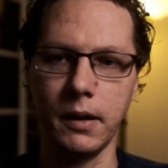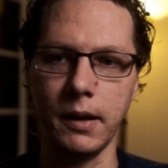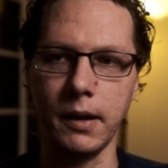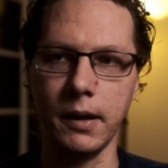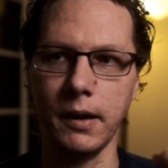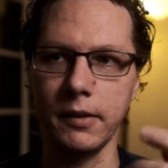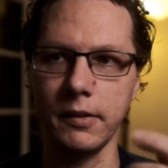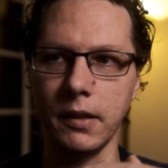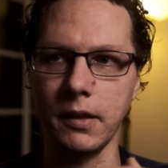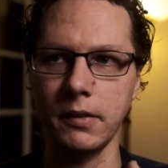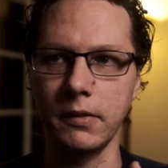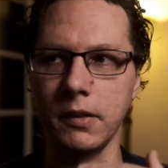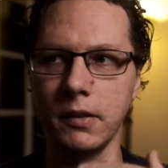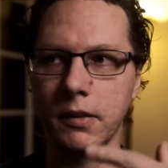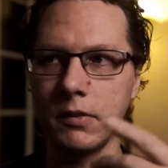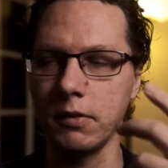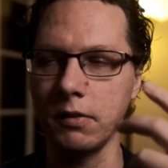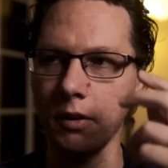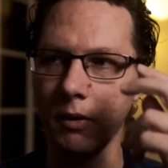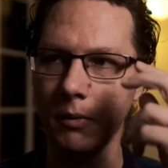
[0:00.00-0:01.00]
I said
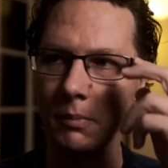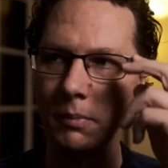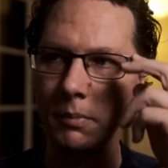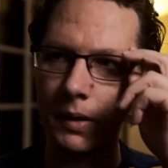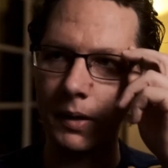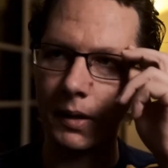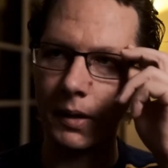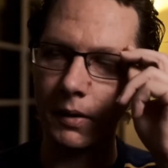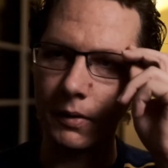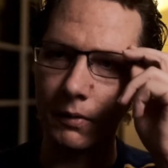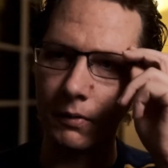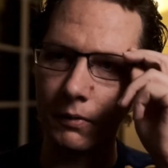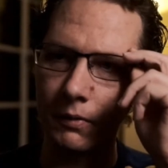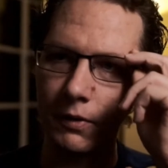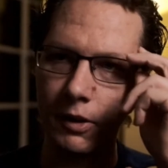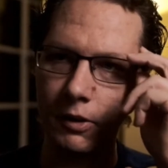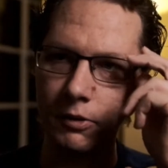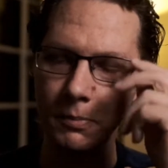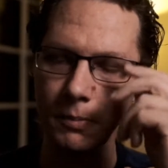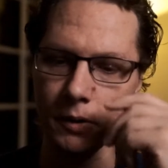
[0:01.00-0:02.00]
this to somebody on
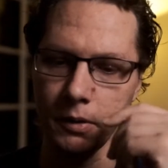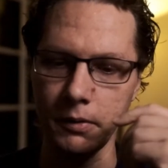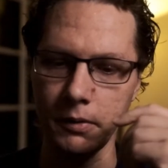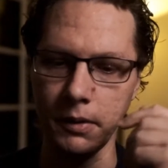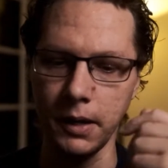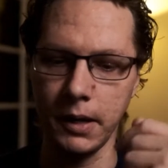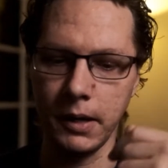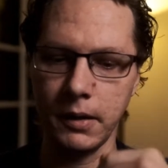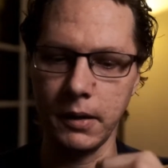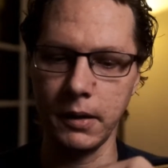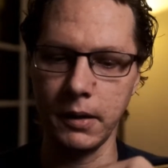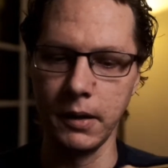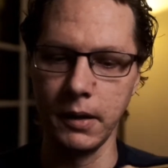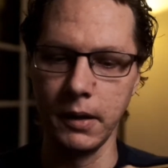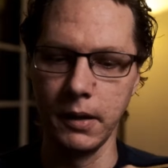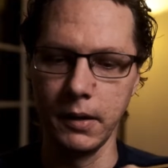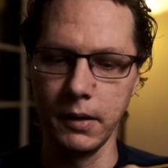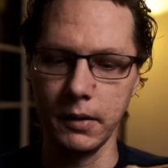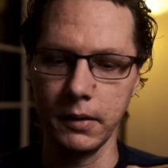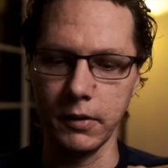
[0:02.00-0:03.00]
Facebook, like,
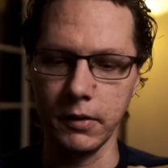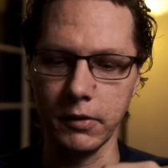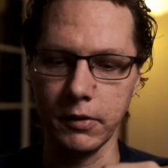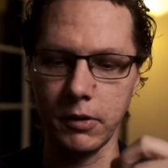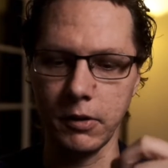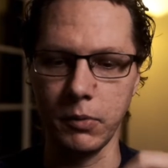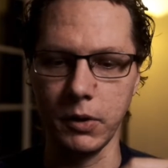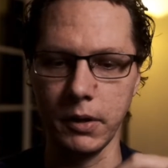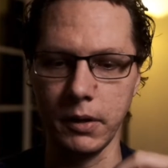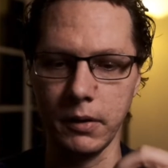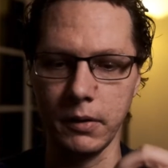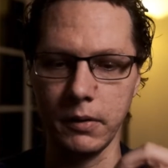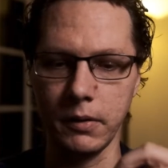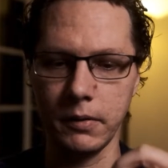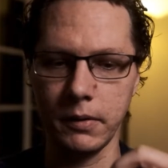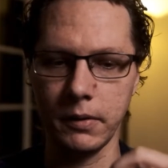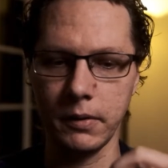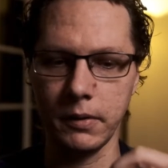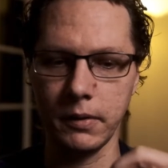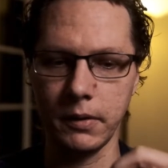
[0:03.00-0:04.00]
because someone,
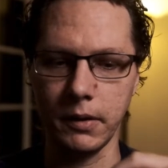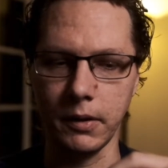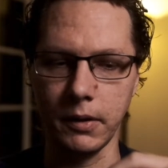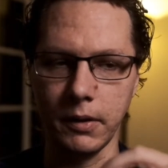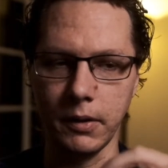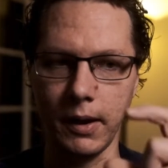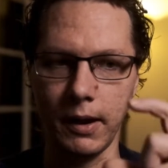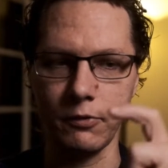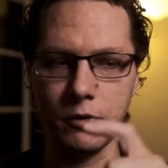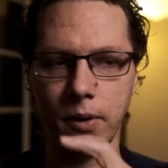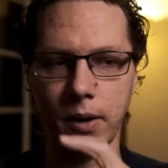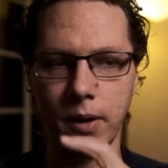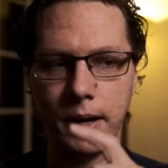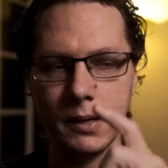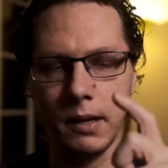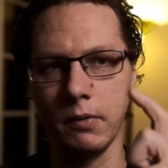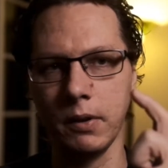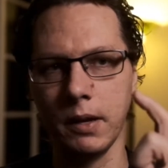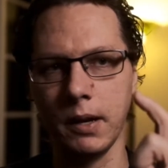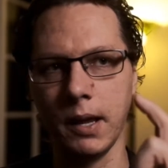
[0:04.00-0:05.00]
after I'd
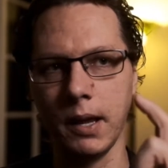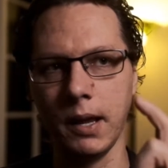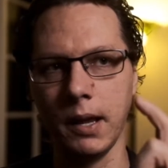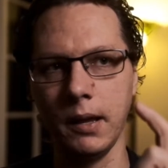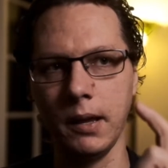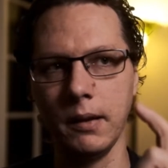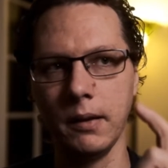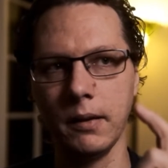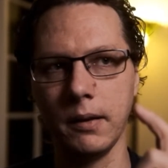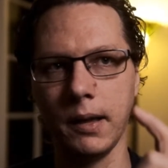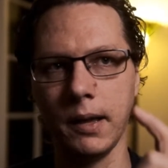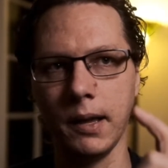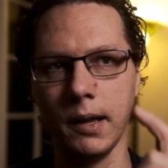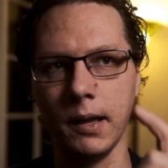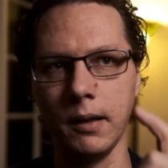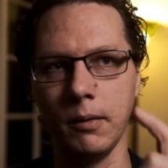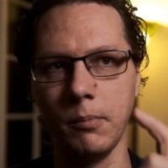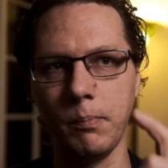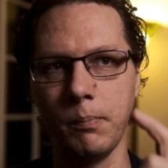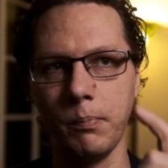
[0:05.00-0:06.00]
given
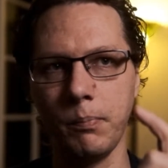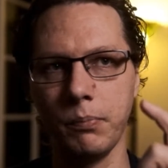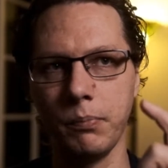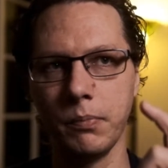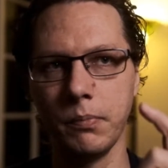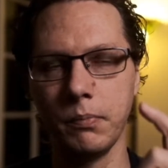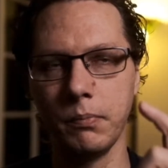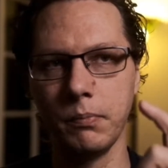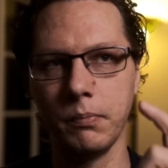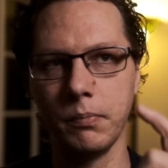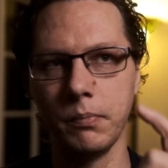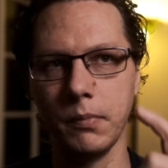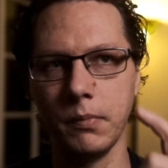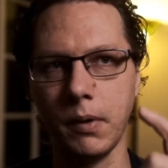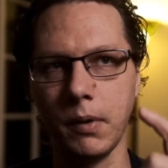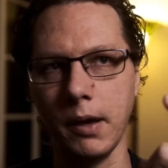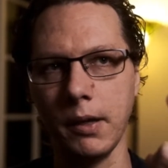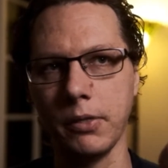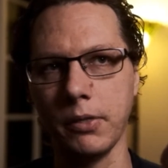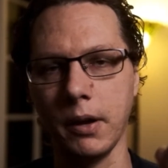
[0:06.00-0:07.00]

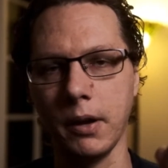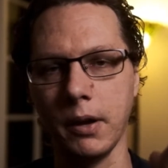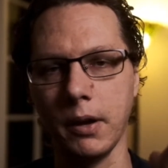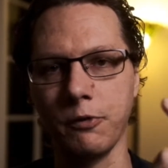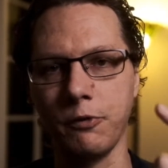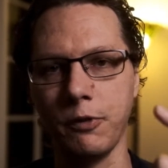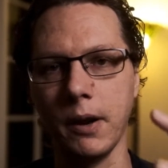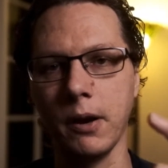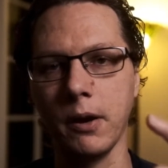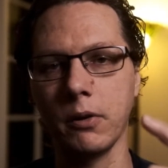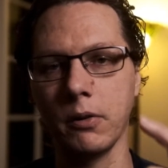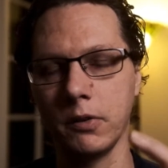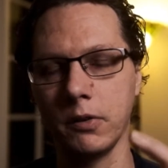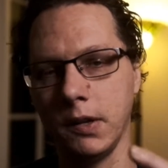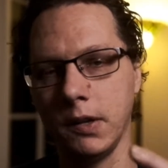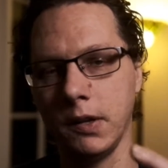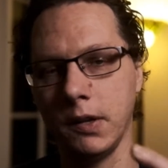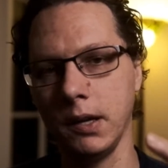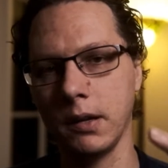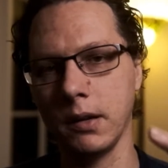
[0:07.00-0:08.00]
I thought a fair
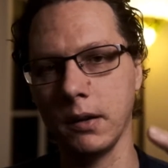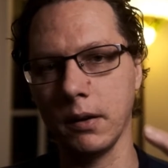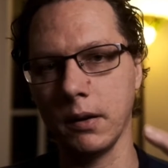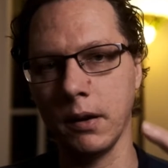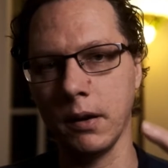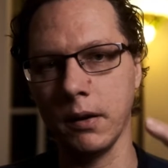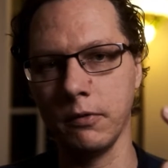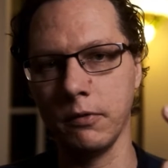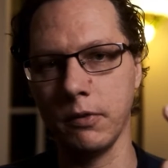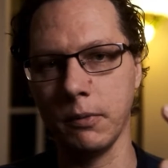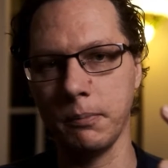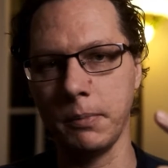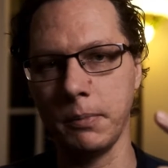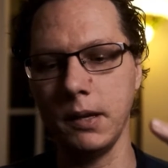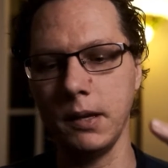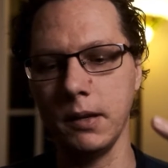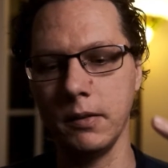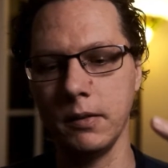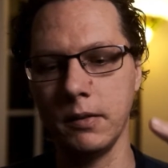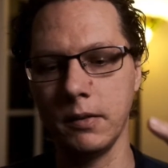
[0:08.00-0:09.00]
critique of a
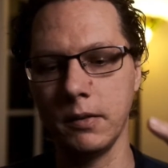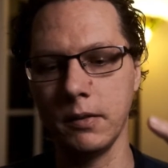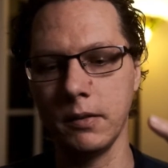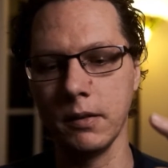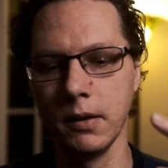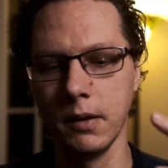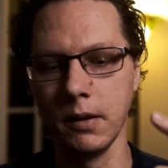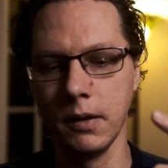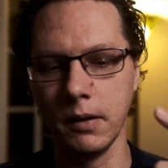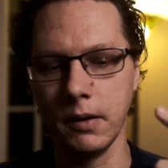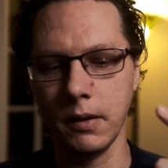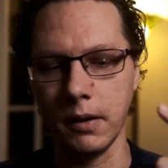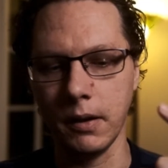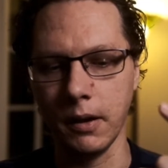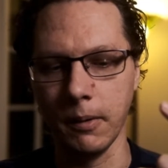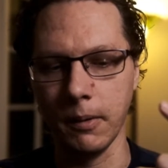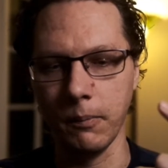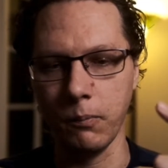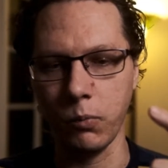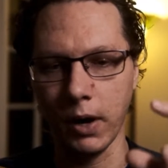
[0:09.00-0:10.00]
piece,
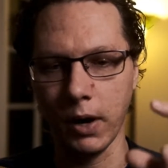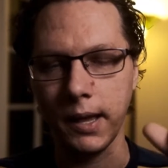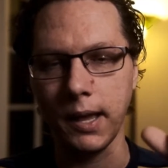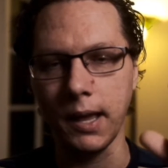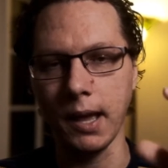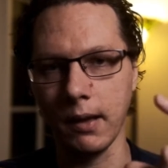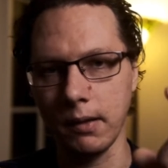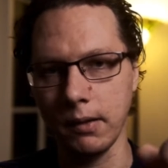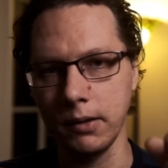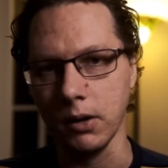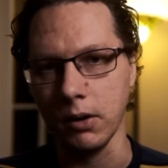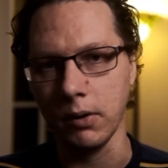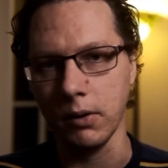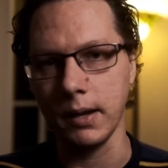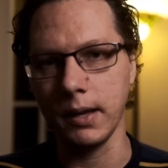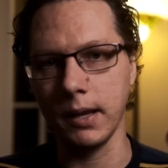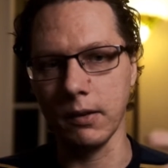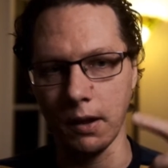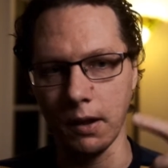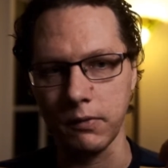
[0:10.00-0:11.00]
where I
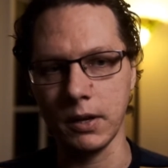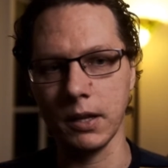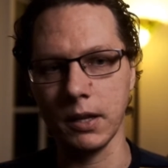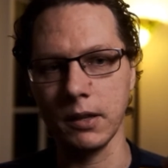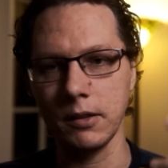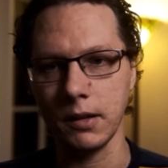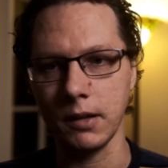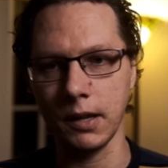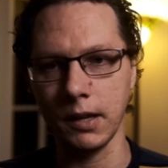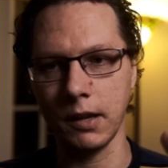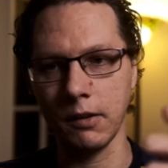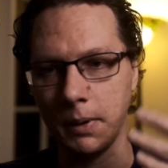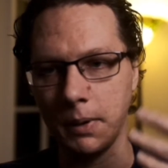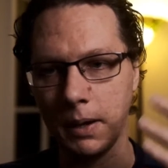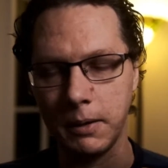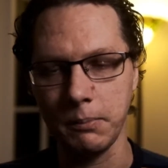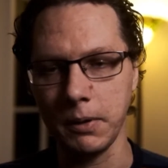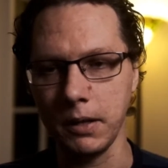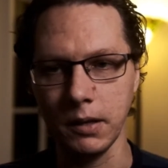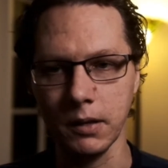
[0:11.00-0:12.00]
give evidence and I give my
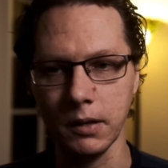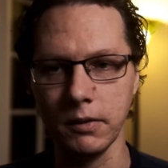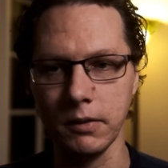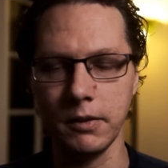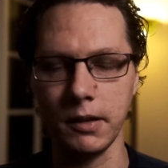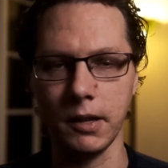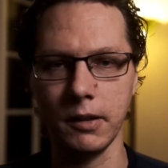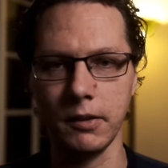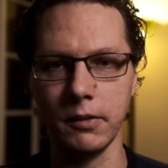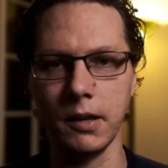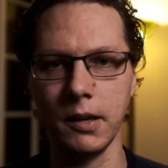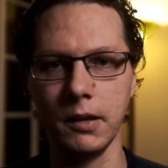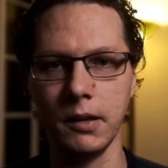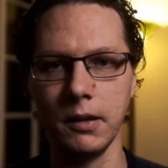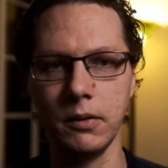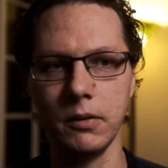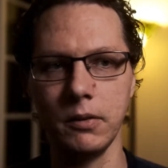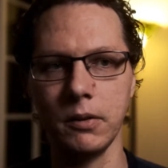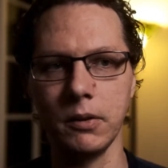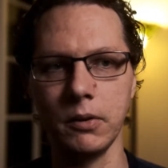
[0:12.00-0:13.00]
opinions, and I say,
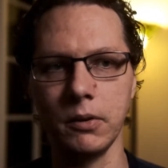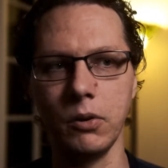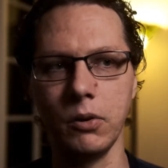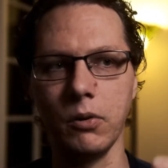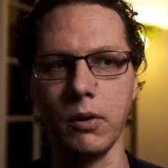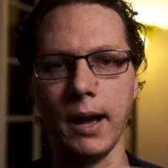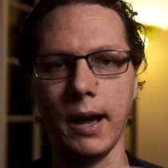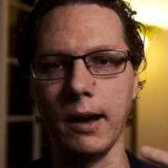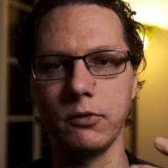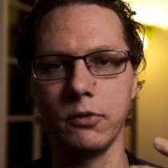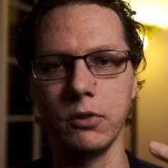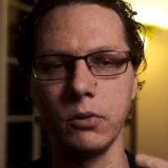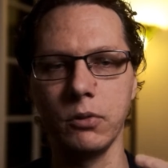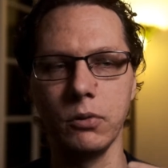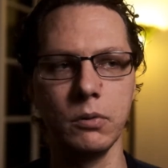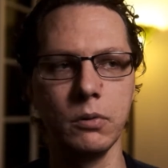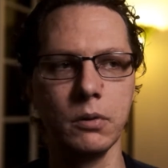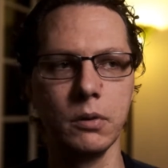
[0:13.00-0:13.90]
you don't have to